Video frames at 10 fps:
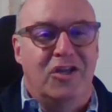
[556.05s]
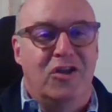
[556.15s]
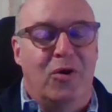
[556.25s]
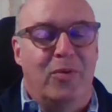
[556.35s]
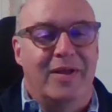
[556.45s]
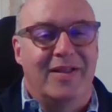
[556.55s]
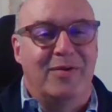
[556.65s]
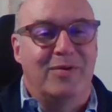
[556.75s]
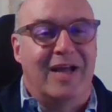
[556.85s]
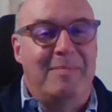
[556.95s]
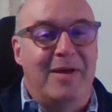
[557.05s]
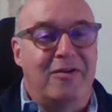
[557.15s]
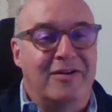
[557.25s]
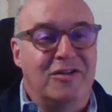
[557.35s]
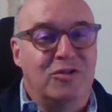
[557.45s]
I met
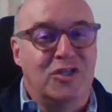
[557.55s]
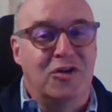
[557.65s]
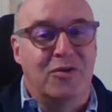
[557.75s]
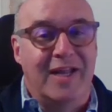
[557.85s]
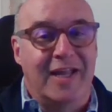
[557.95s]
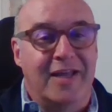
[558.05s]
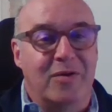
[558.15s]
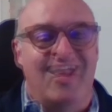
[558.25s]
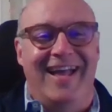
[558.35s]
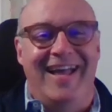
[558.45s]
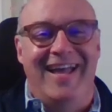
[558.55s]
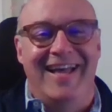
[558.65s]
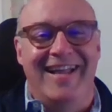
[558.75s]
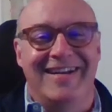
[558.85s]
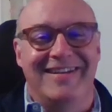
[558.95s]
her in Eugene Onegin,
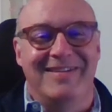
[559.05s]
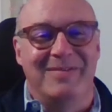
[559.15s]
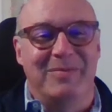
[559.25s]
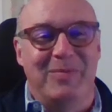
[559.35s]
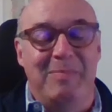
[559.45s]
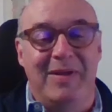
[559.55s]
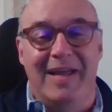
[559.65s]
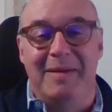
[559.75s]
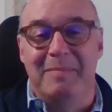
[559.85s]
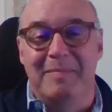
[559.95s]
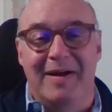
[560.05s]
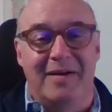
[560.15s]
and we became